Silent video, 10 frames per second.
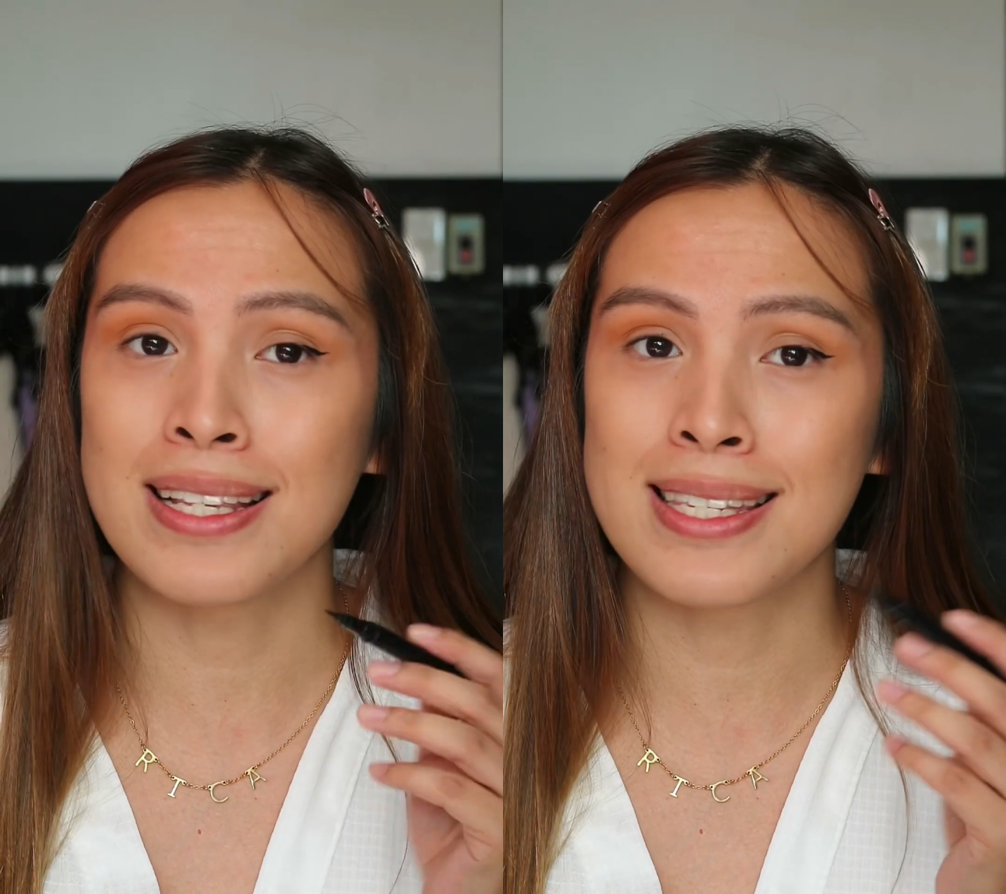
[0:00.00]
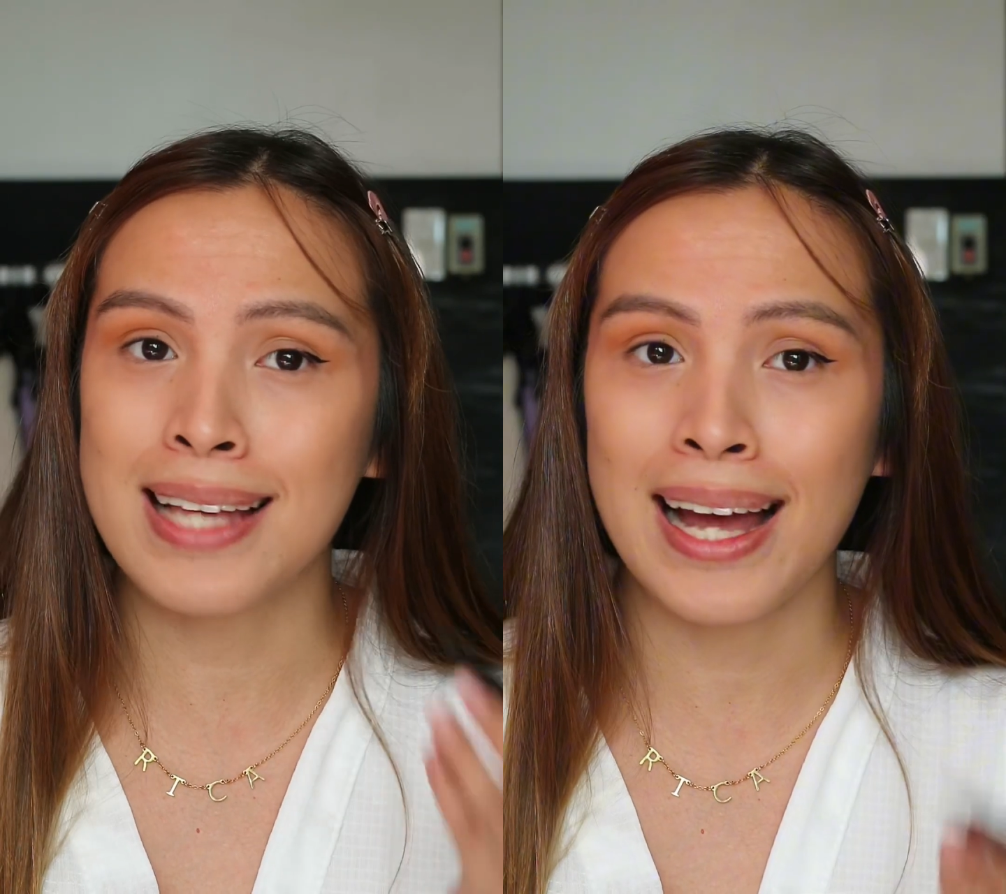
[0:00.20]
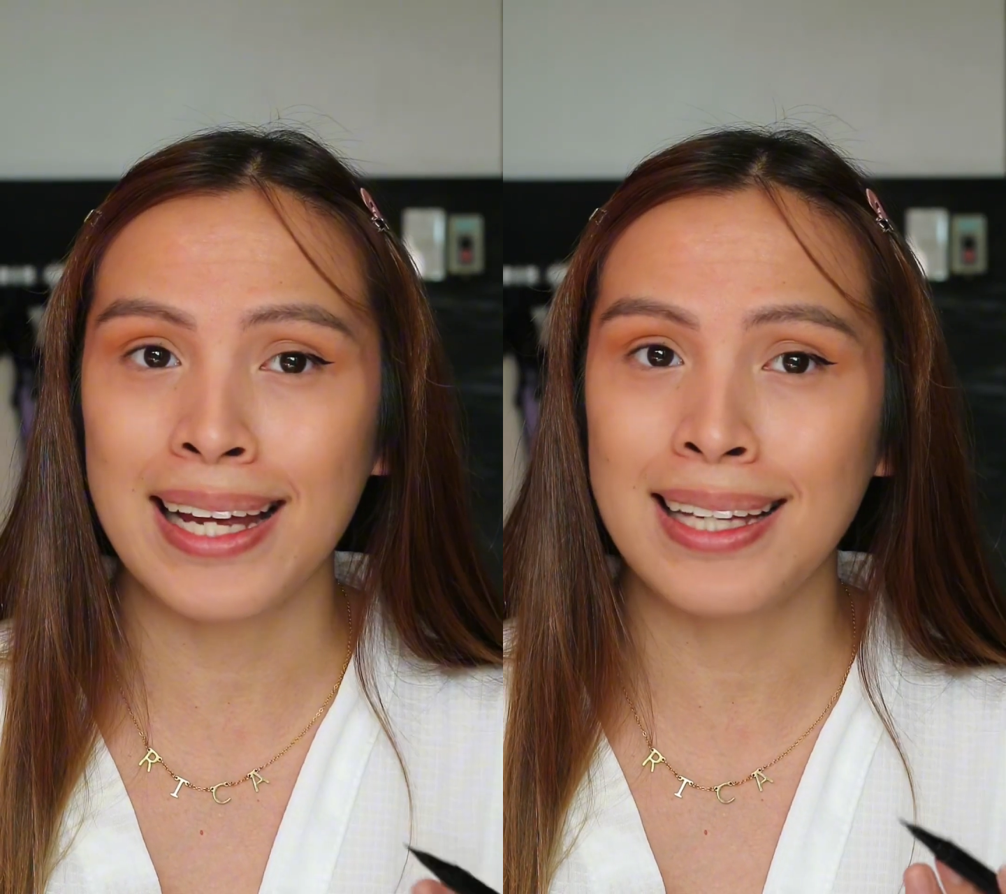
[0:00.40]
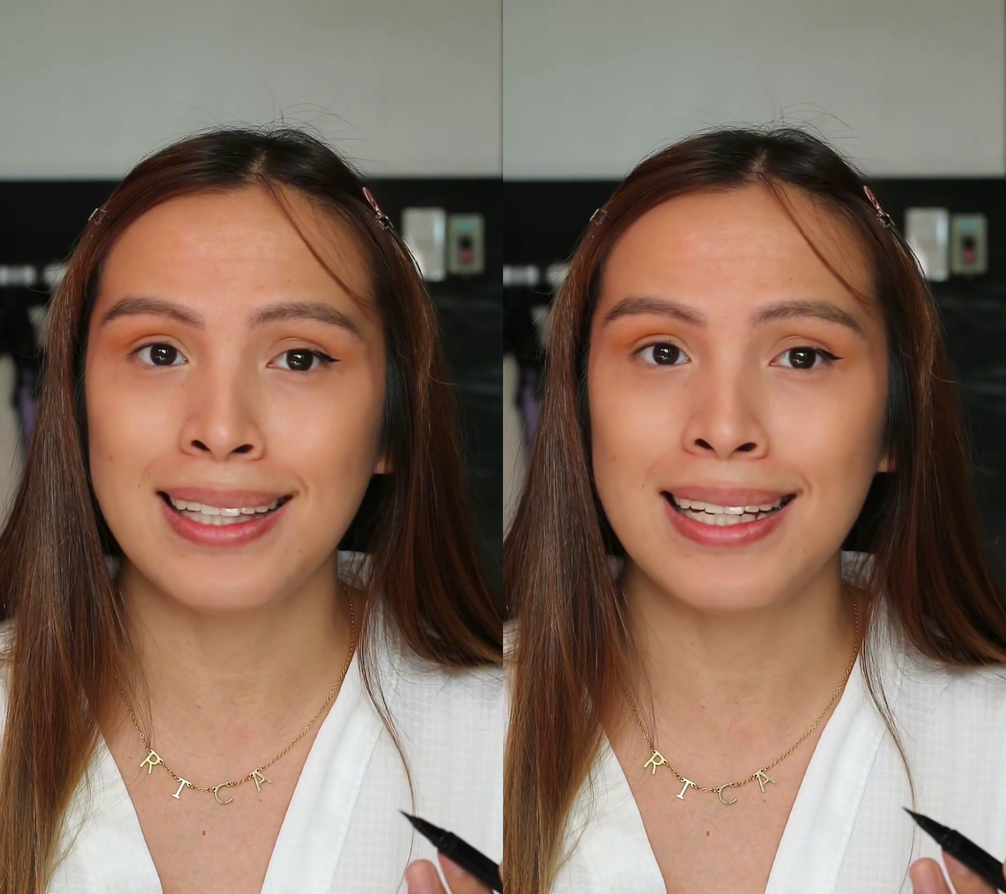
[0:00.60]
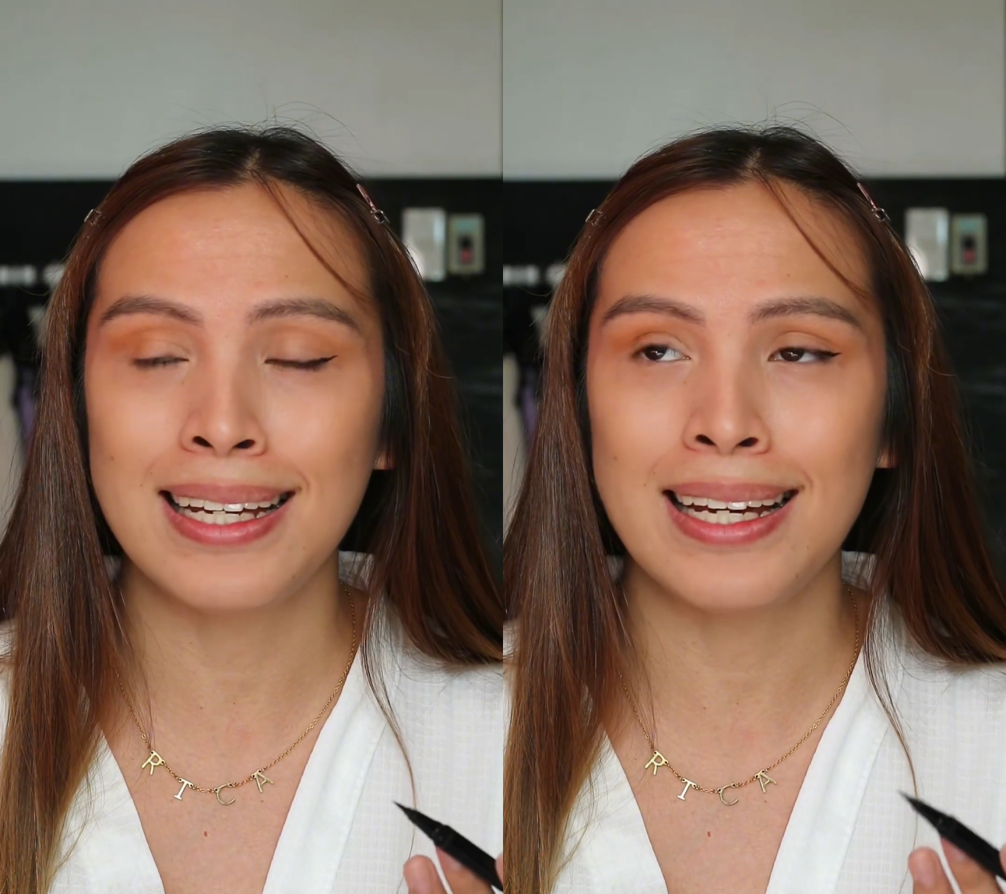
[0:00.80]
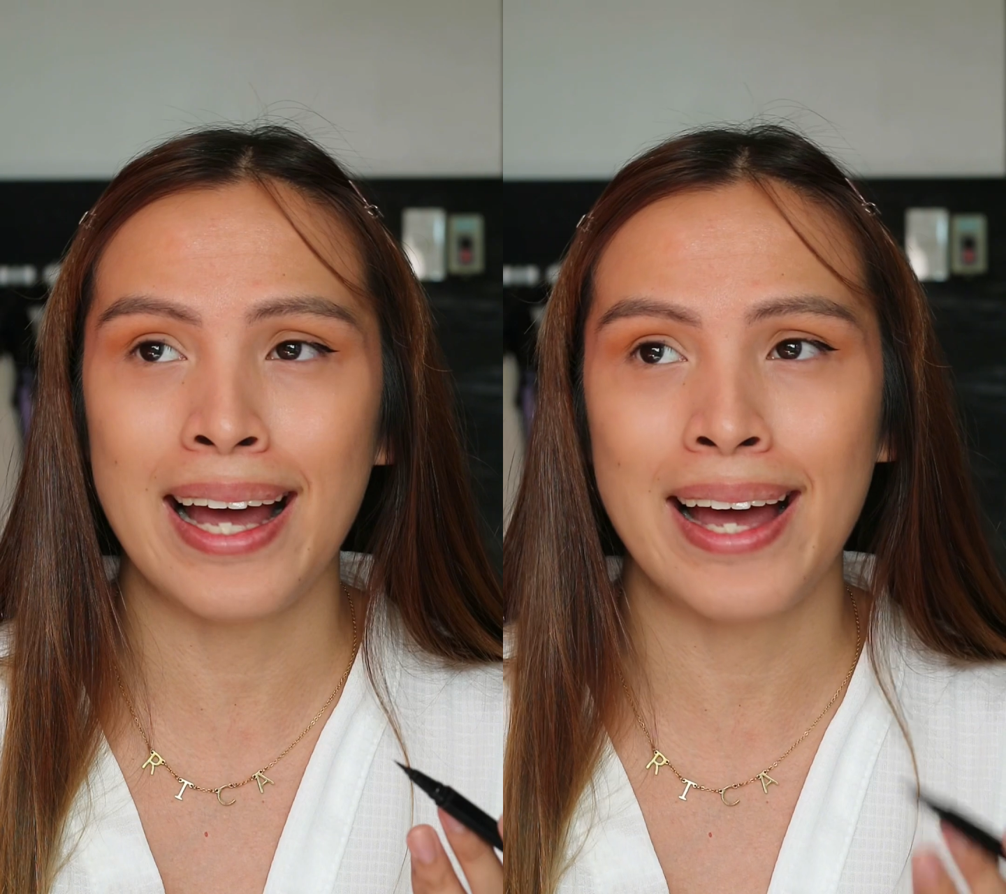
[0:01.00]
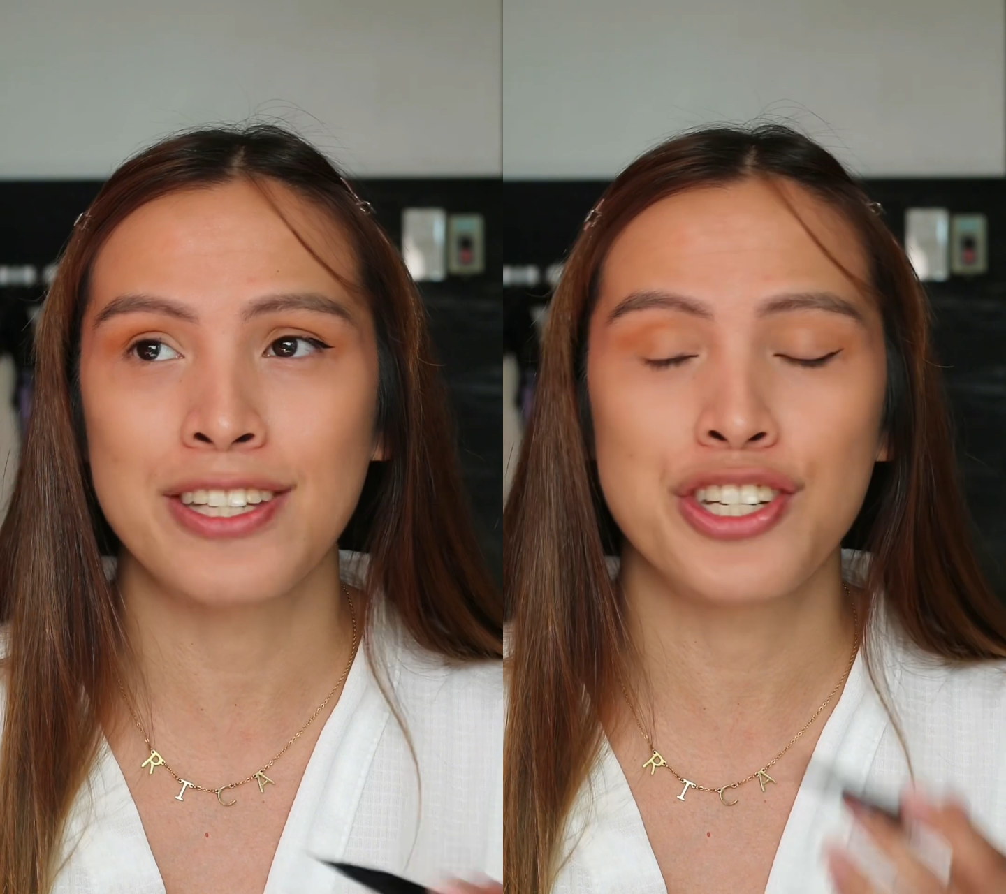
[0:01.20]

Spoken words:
anxiety and